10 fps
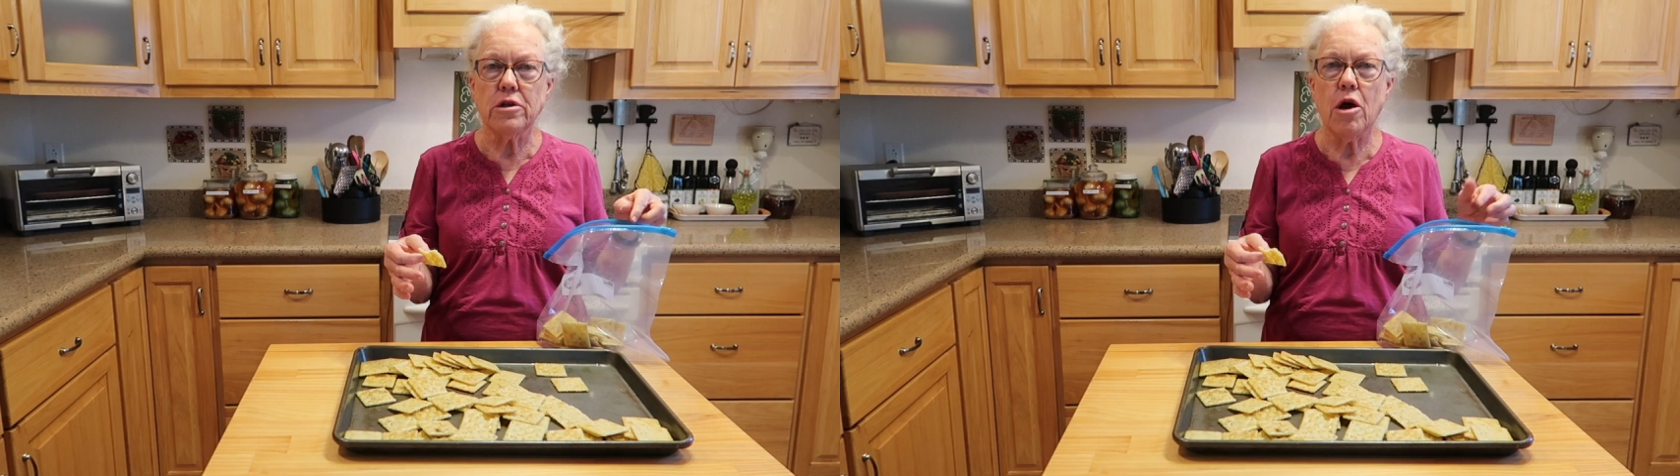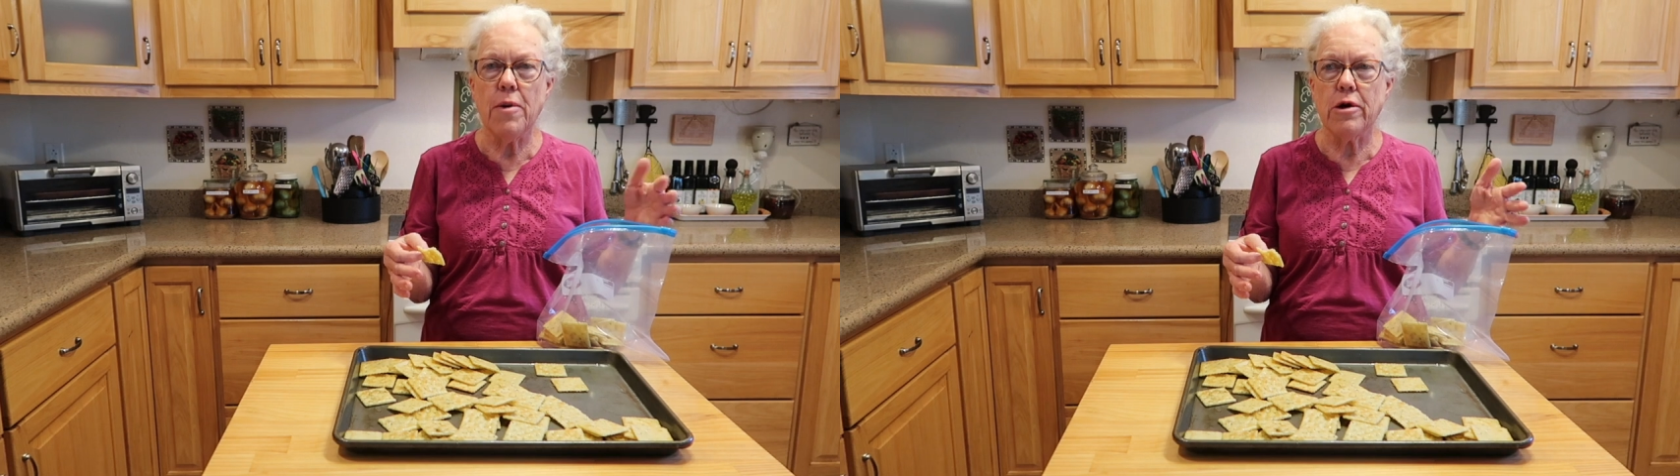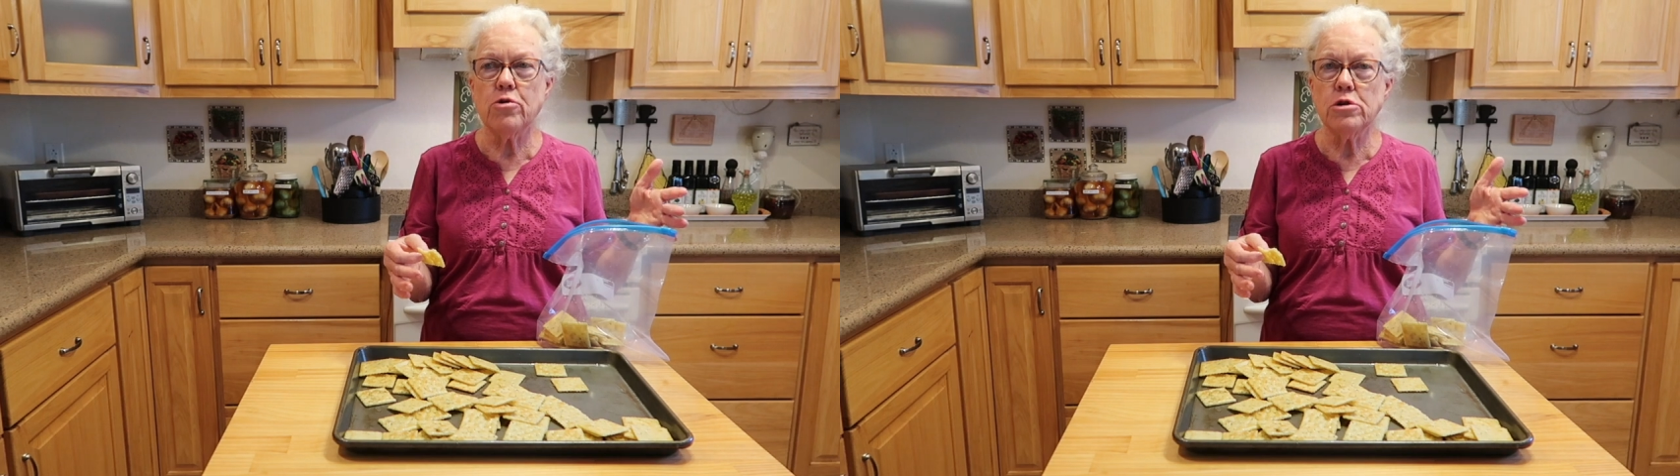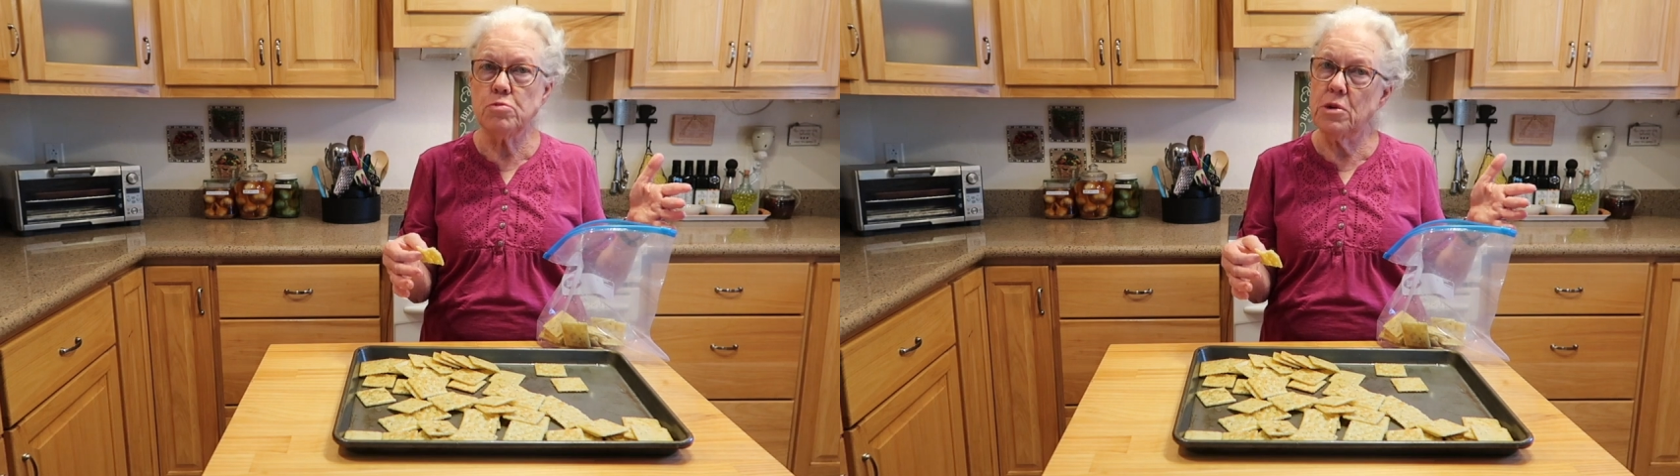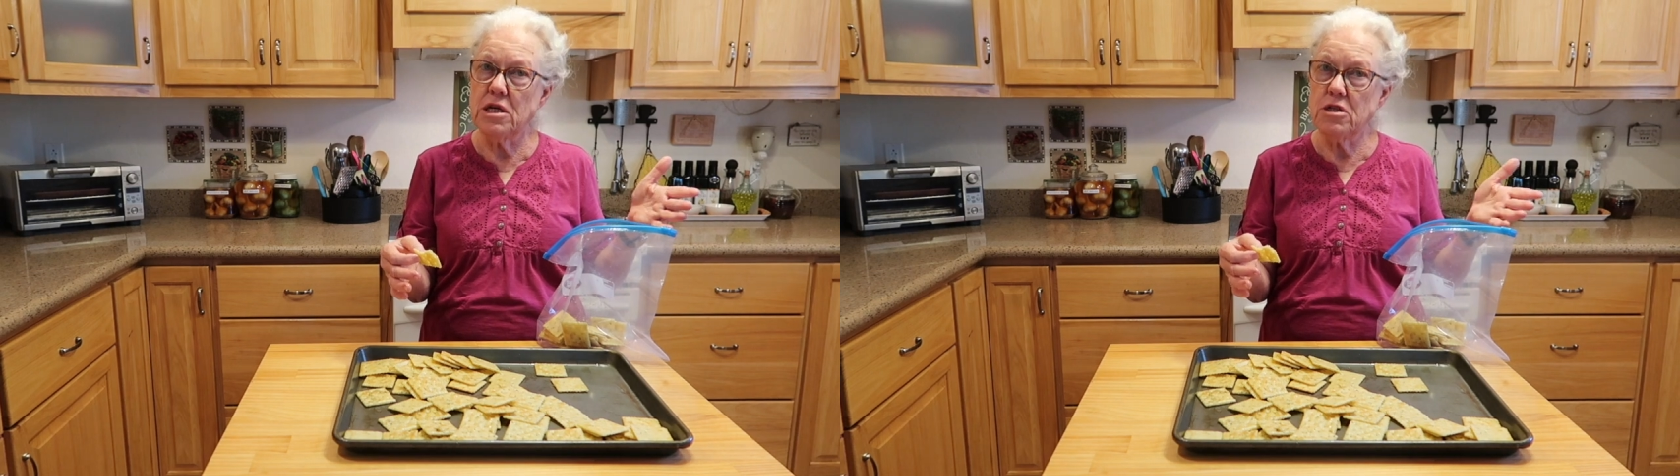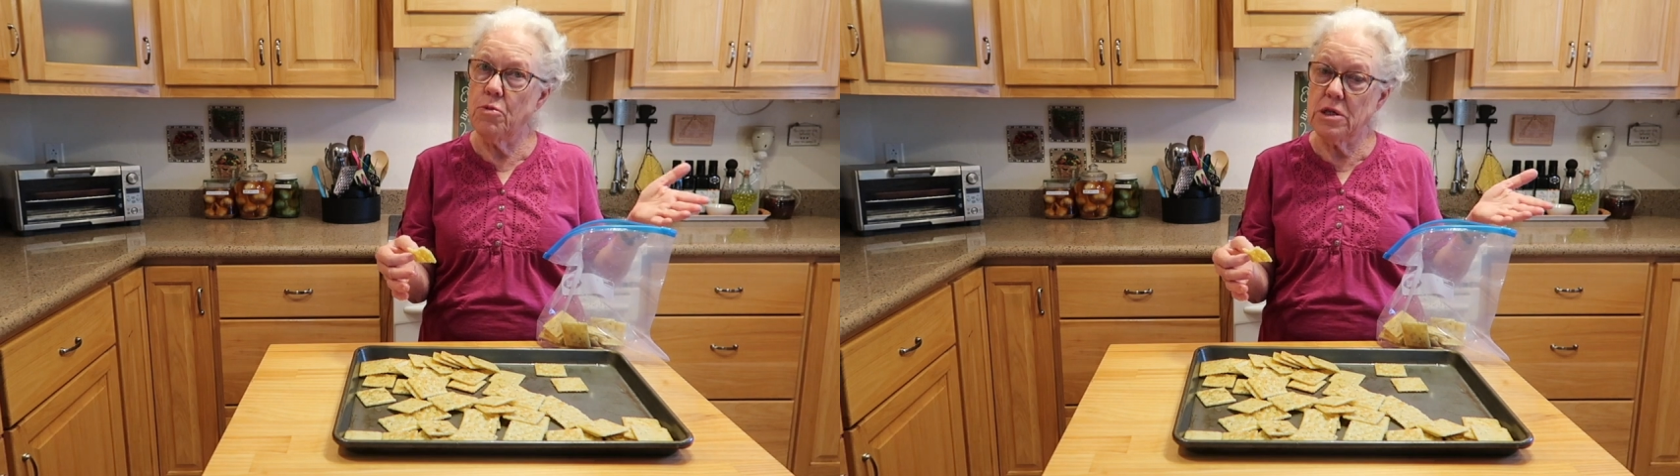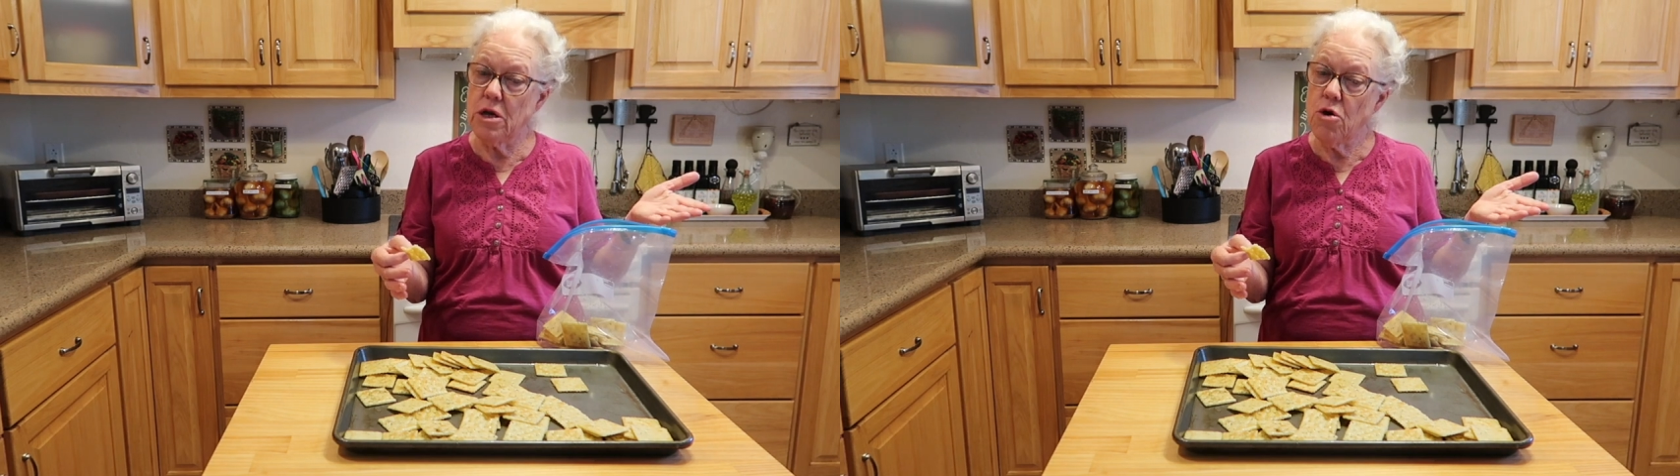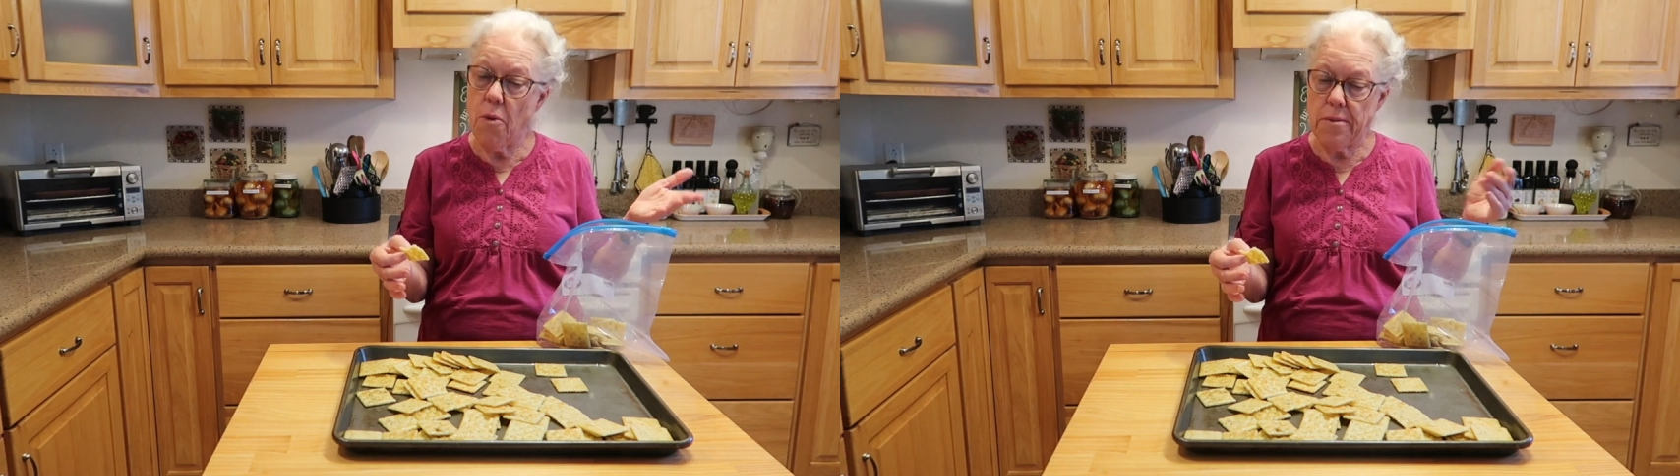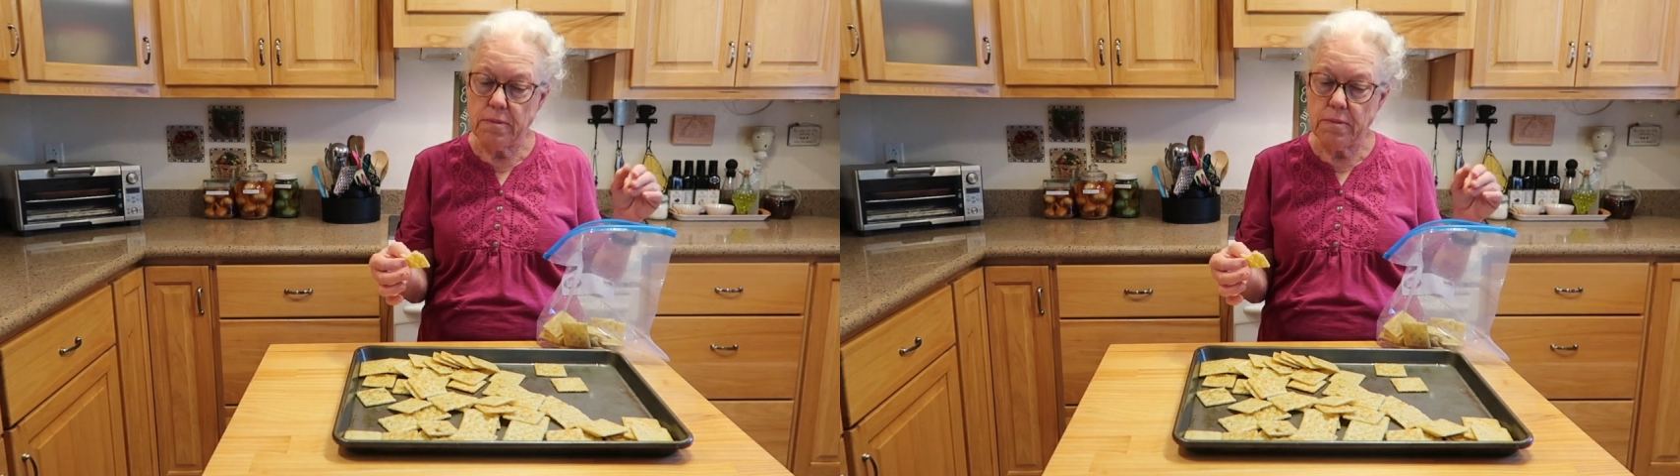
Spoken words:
come out crisp. And I said, but they do.